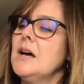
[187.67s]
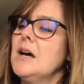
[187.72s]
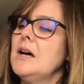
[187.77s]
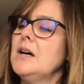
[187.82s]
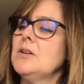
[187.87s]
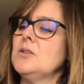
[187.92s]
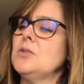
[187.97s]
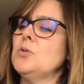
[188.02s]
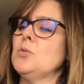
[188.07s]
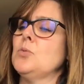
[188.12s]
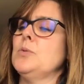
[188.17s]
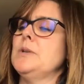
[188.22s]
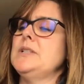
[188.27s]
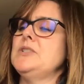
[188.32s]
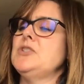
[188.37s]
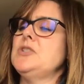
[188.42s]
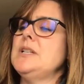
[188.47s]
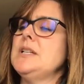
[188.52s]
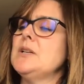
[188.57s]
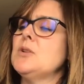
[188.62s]
Uncle
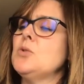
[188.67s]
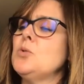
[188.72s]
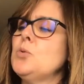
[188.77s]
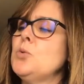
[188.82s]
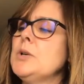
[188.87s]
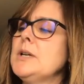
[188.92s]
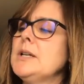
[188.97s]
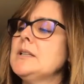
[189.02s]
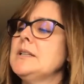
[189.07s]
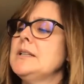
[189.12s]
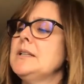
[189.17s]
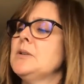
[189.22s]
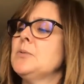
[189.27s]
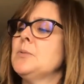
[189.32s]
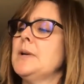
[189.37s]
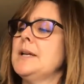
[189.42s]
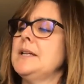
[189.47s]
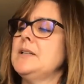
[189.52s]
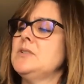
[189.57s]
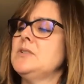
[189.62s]
Richie quickly
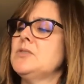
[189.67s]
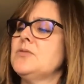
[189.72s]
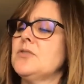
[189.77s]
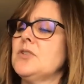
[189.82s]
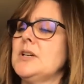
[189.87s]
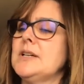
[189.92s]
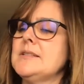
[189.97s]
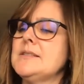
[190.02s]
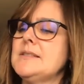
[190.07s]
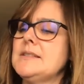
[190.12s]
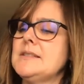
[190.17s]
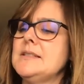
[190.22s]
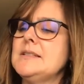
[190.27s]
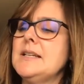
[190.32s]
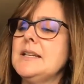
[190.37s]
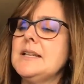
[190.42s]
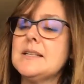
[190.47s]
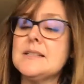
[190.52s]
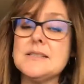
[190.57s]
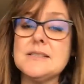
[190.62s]
arranged for us to
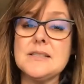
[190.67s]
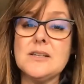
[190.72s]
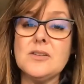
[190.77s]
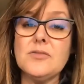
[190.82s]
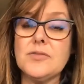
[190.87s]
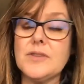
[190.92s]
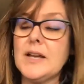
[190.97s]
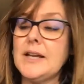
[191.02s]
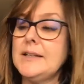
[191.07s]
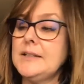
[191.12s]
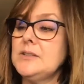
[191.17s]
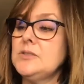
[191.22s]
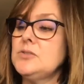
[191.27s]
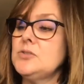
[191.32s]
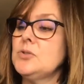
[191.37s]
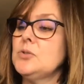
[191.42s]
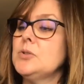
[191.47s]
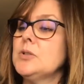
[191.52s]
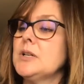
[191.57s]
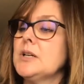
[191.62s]
take a self-guided
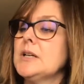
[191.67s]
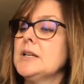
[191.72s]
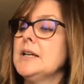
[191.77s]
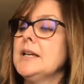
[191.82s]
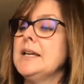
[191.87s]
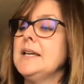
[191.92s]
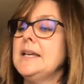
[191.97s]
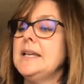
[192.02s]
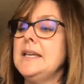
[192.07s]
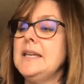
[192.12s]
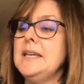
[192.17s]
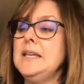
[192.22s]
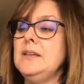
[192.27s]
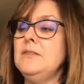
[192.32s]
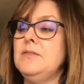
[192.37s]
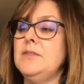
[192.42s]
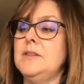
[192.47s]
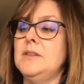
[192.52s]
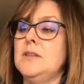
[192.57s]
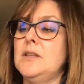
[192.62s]
tour,
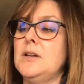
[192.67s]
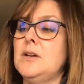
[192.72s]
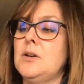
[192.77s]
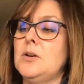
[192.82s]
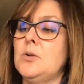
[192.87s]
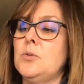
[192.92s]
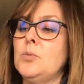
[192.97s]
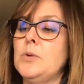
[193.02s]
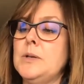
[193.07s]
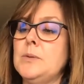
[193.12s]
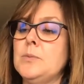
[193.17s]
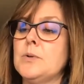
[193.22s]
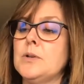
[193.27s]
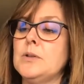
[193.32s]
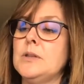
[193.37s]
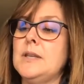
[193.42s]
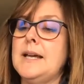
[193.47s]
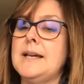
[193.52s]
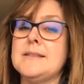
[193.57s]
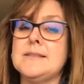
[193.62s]
even though we were
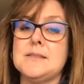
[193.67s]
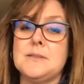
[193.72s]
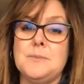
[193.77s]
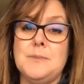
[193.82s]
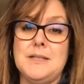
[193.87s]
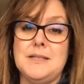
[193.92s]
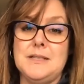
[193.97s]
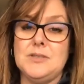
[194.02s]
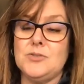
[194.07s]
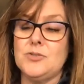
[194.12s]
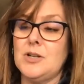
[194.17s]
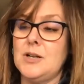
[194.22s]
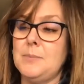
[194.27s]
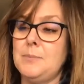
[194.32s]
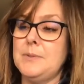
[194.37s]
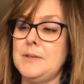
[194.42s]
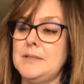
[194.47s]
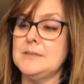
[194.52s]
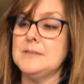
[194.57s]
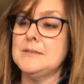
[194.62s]
last-minute
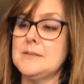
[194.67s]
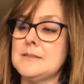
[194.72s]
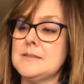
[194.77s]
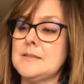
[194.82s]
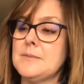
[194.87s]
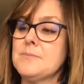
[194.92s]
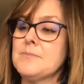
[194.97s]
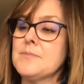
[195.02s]
drop-ins.